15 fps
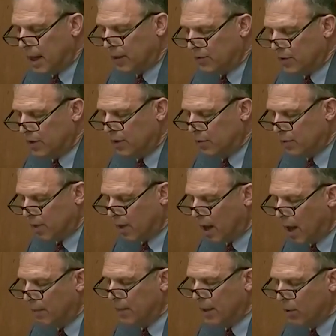asking you to
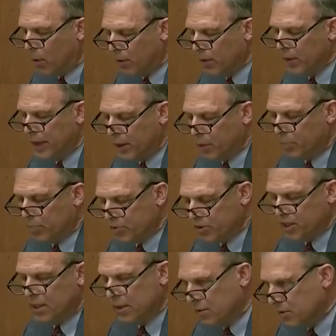comment on the legal
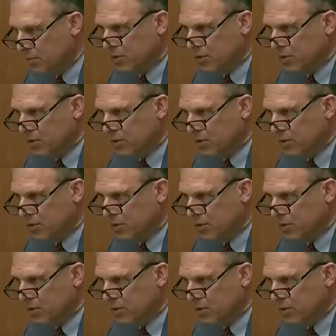proceedings.